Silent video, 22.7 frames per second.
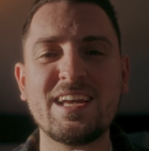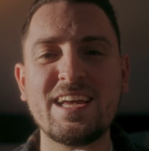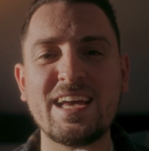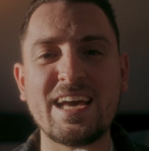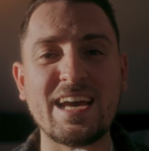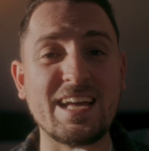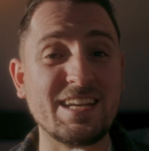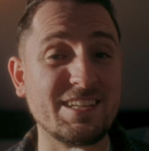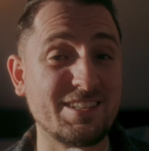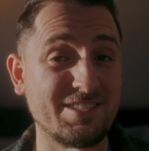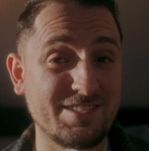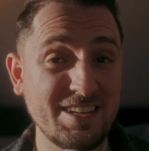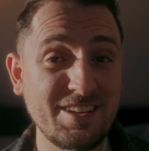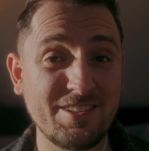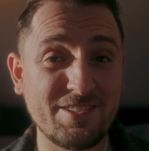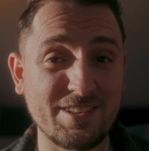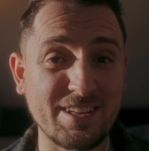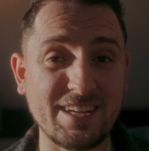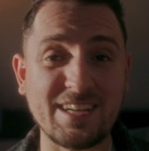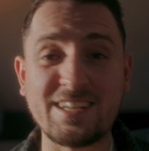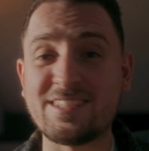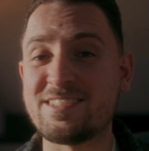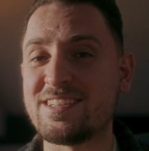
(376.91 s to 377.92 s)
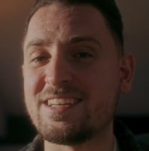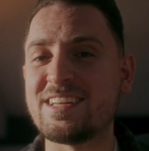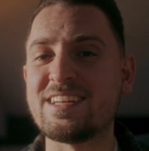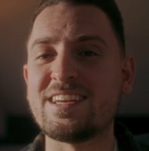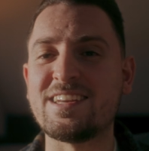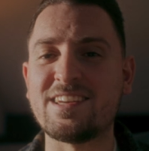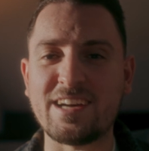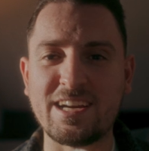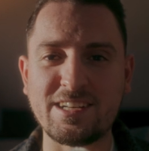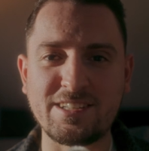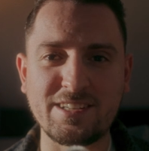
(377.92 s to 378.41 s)
and see things in
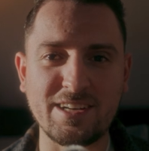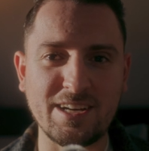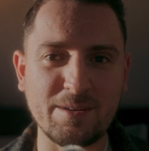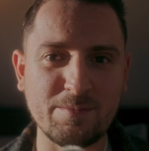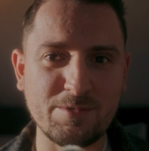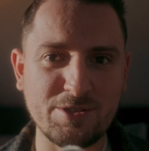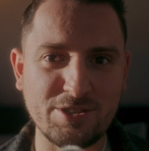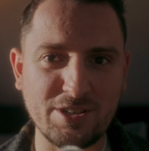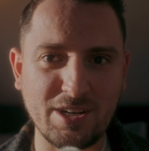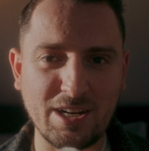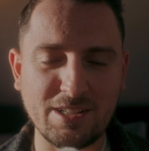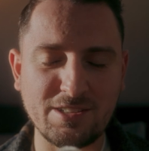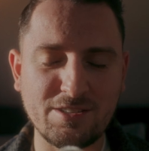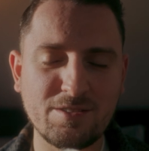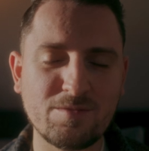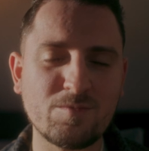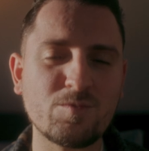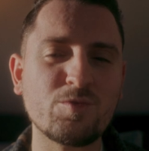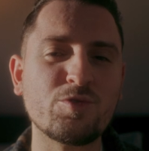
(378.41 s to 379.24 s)
nighttime shots.